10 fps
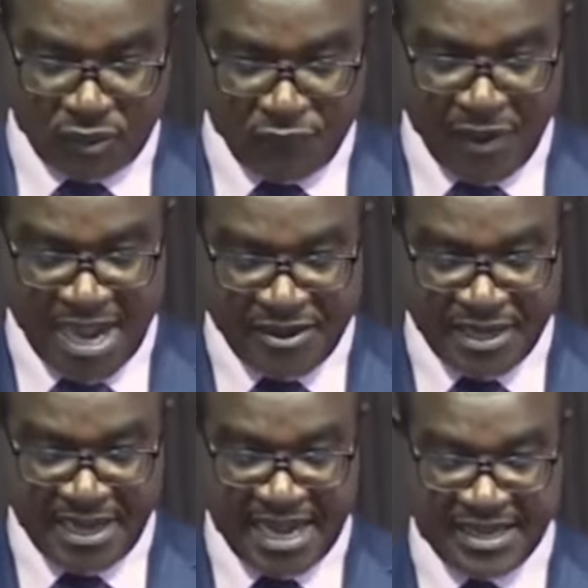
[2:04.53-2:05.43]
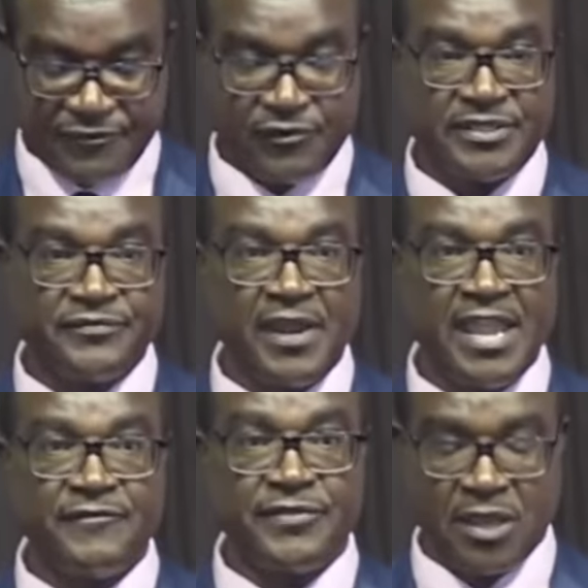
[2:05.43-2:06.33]
of
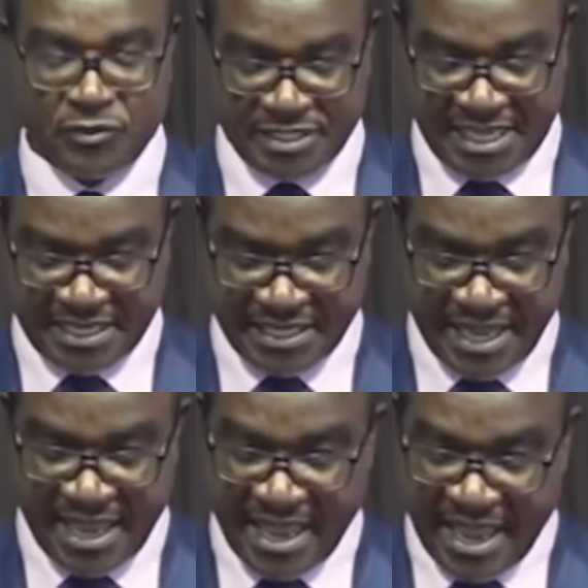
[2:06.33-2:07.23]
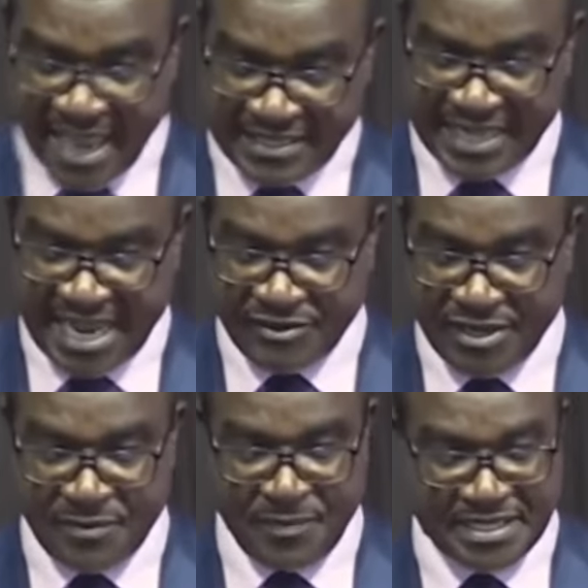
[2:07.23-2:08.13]

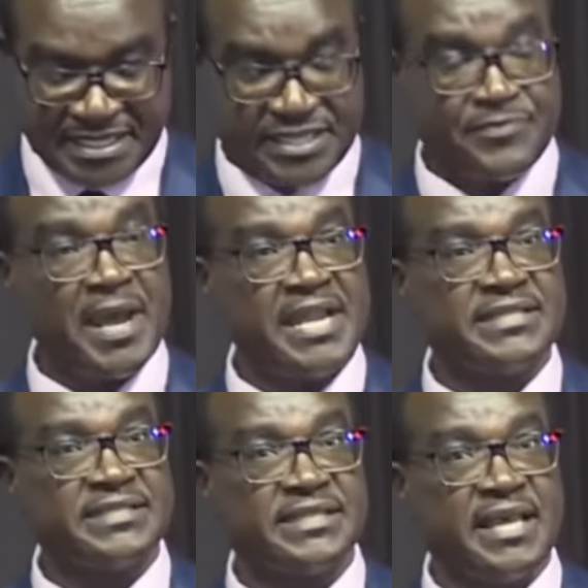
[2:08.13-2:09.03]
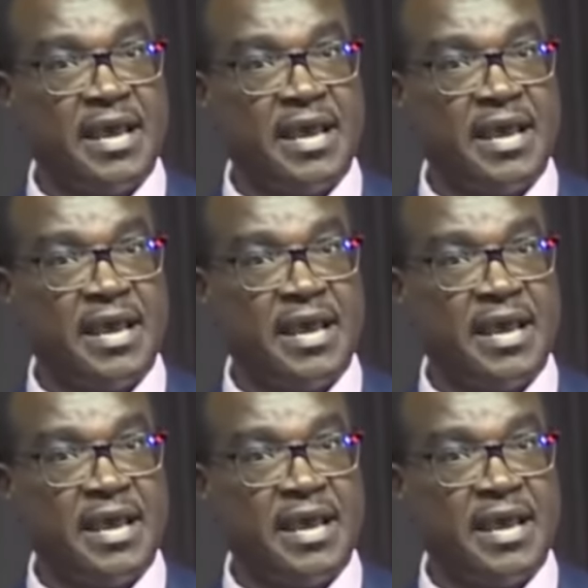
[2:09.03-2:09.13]
145,800 participants